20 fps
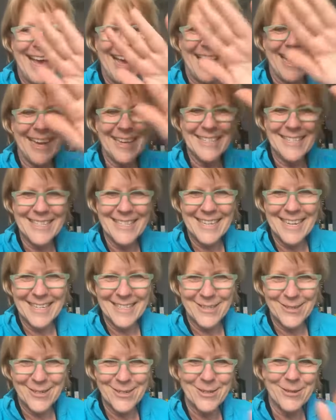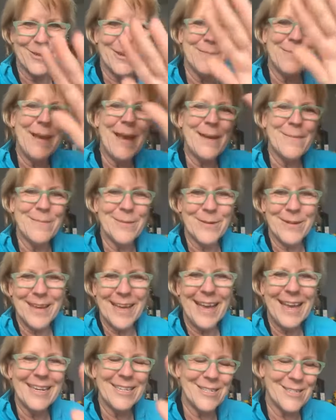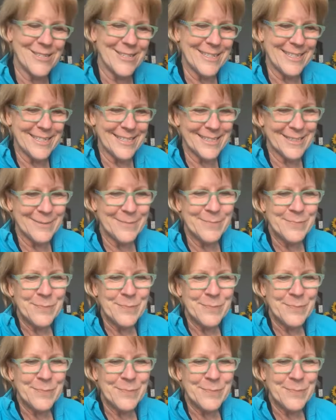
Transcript: Hi, See, you guys are showing up. Hi, Maria. Hi, Joyce.